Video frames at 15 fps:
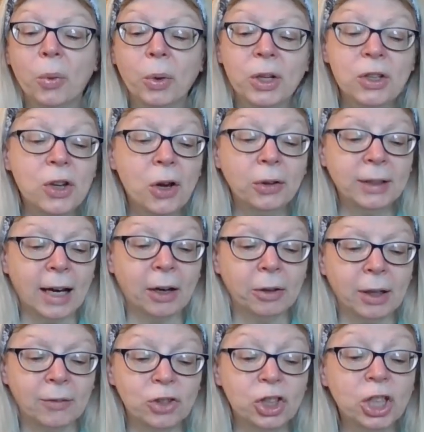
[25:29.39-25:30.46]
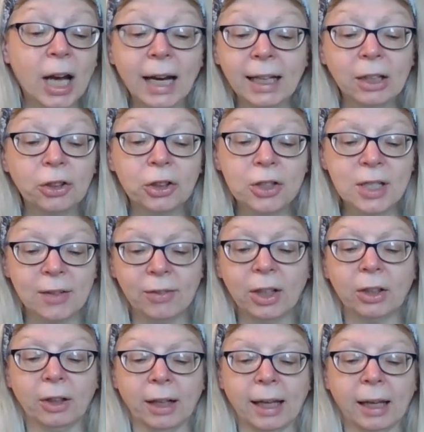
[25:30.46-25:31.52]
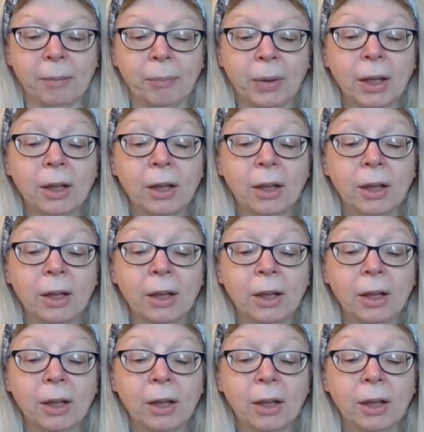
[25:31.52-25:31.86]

would no doubt have chided her severely,